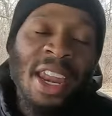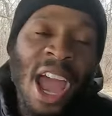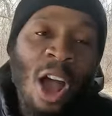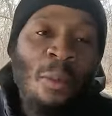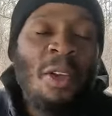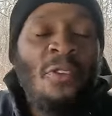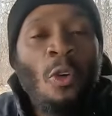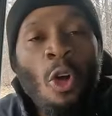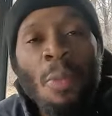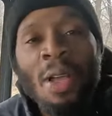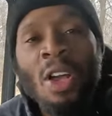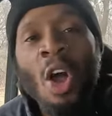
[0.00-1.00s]
Now,
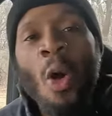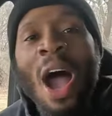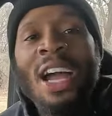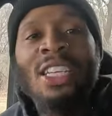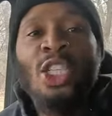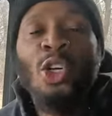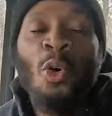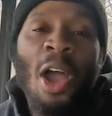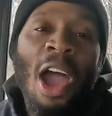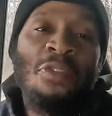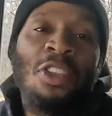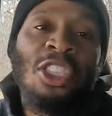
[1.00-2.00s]
before we go, I do
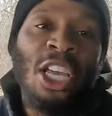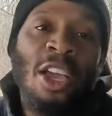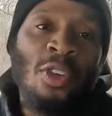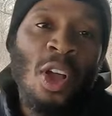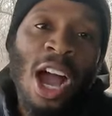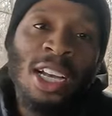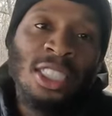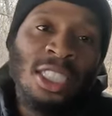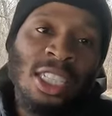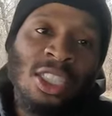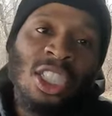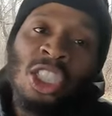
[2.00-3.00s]
have to tell you
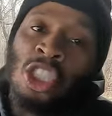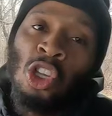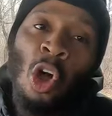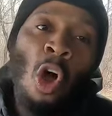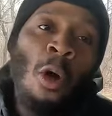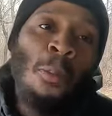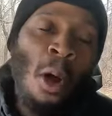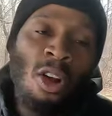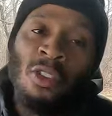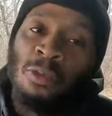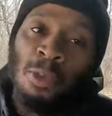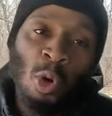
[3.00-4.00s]
guys this. This is all
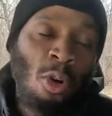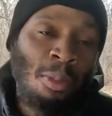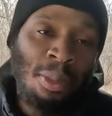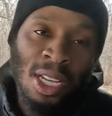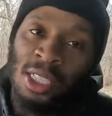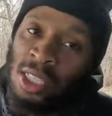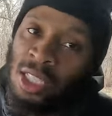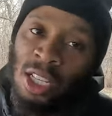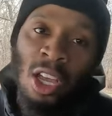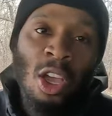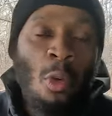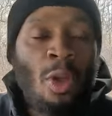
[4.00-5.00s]
part of doing
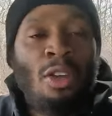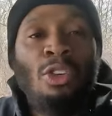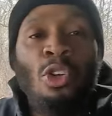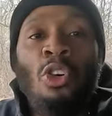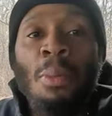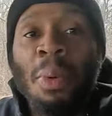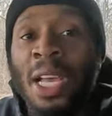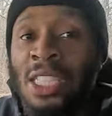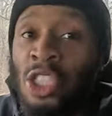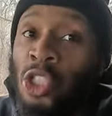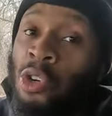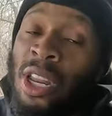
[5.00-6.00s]
business. When you're doing
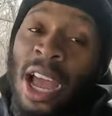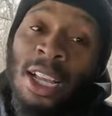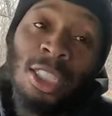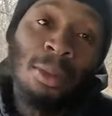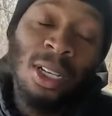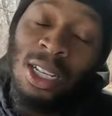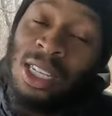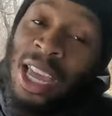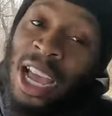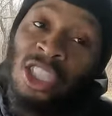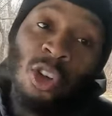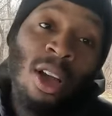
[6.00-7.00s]
business, you're gonna have some good
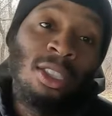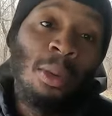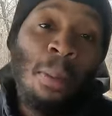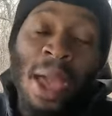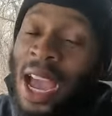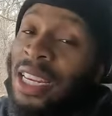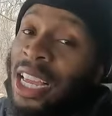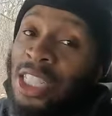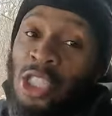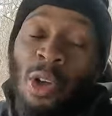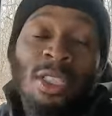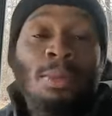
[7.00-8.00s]
days, you're gonna have some bad
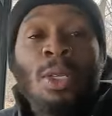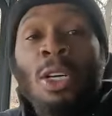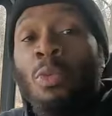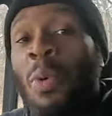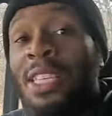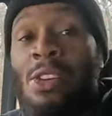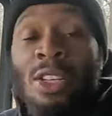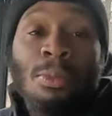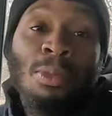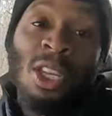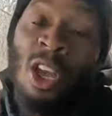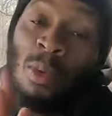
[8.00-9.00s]
days, you're gonna have some good weeks, you're gonna
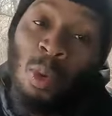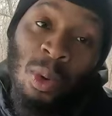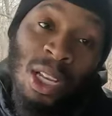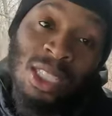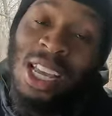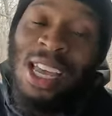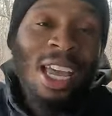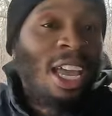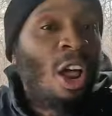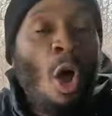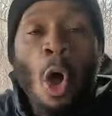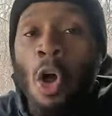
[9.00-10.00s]
have some terrible weeks.
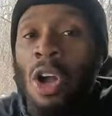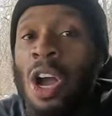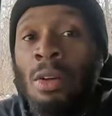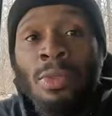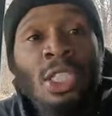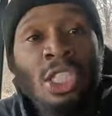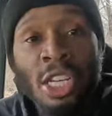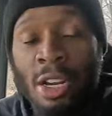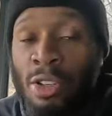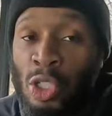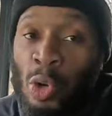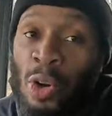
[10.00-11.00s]
It all comes with the
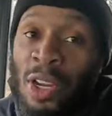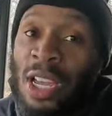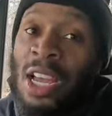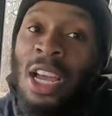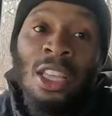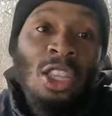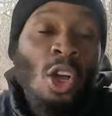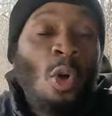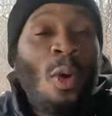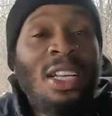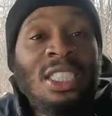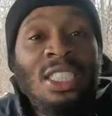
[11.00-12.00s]
territory. The
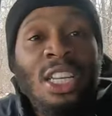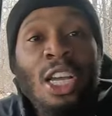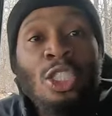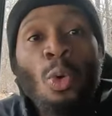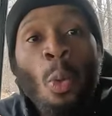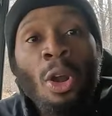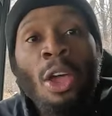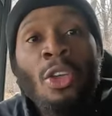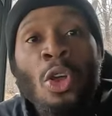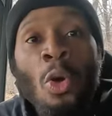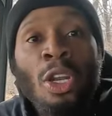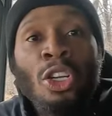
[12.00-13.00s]
question is, what
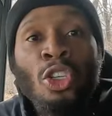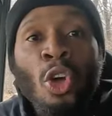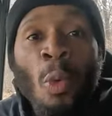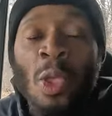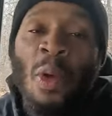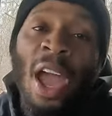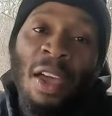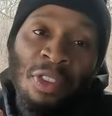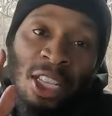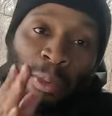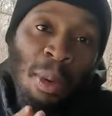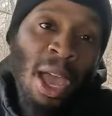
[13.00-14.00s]
are you gonna do when you
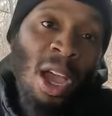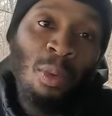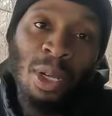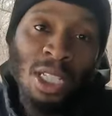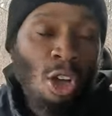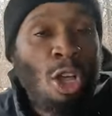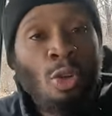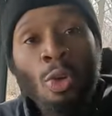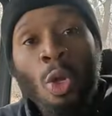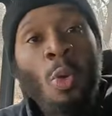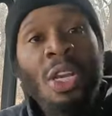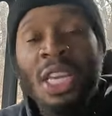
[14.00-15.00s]
have these bad weeks? Are you
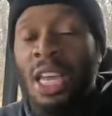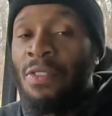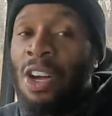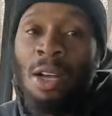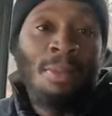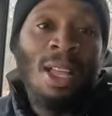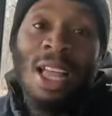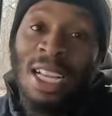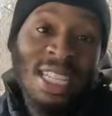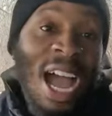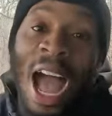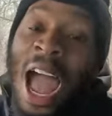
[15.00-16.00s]
gonna quit and give up?
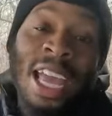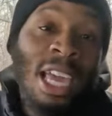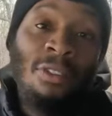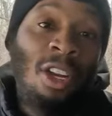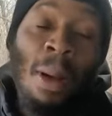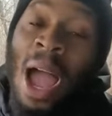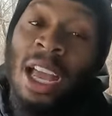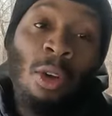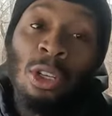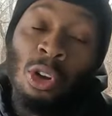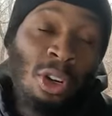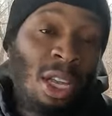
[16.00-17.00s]
Cause I, I ain't giving up, I
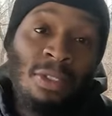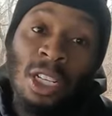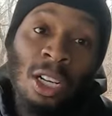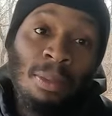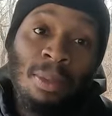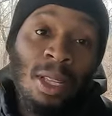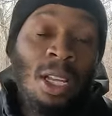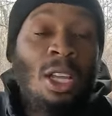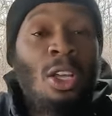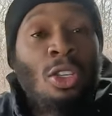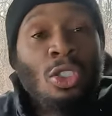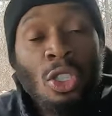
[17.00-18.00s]
ain't quitting or giving up.
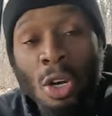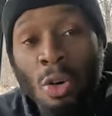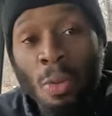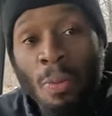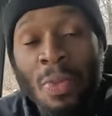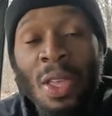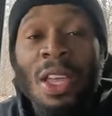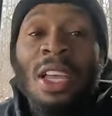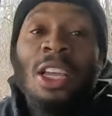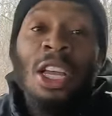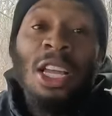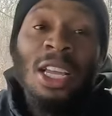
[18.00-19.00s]
So,
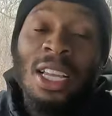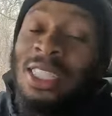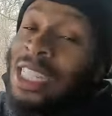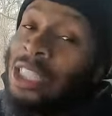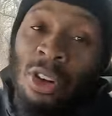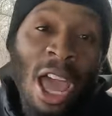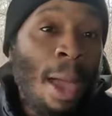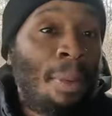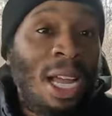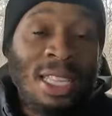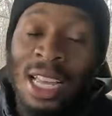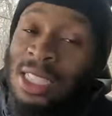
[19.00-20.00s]
it's just gonna
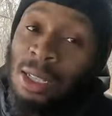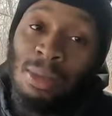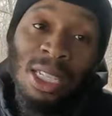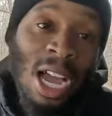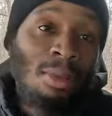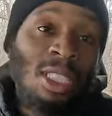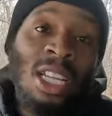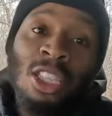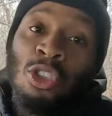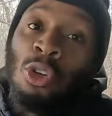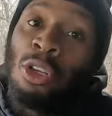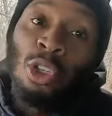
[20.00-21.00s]
happen like that sometimes. There's
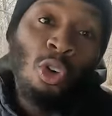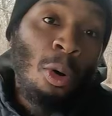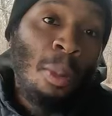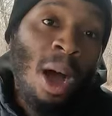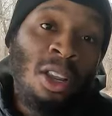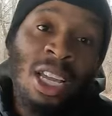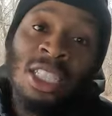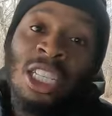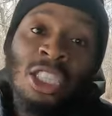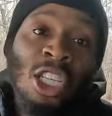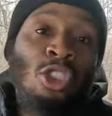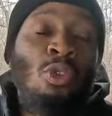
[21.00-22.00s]
nothing you can do about it.
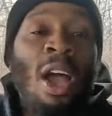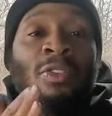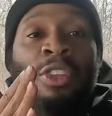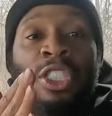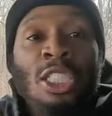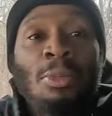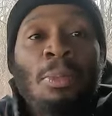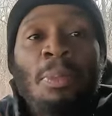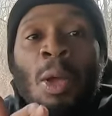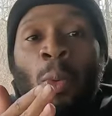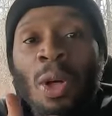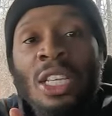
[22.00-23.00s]
It's just that you have to just
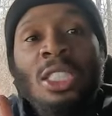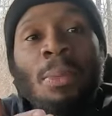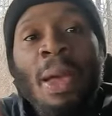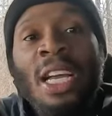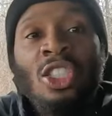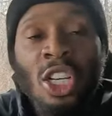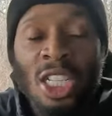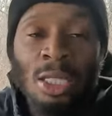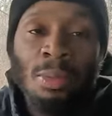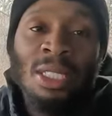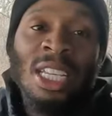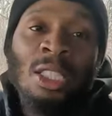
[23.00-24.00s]
be willing to make
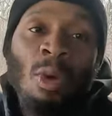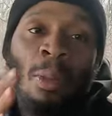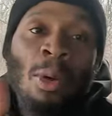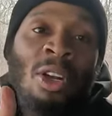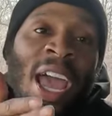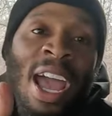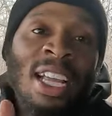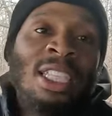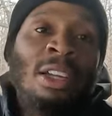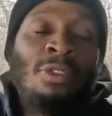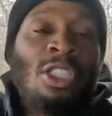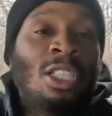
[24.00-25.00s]
adjustments. That's why we're gonna
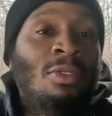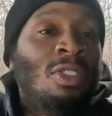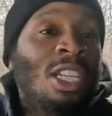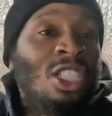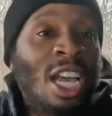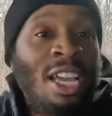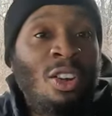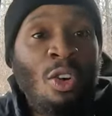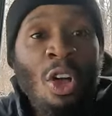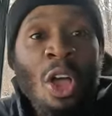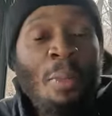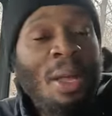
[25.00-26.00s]
add different stuff to the
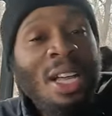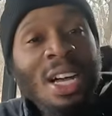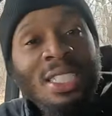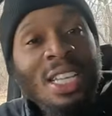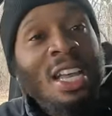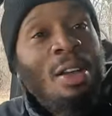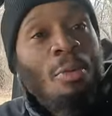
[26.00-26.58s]
channel because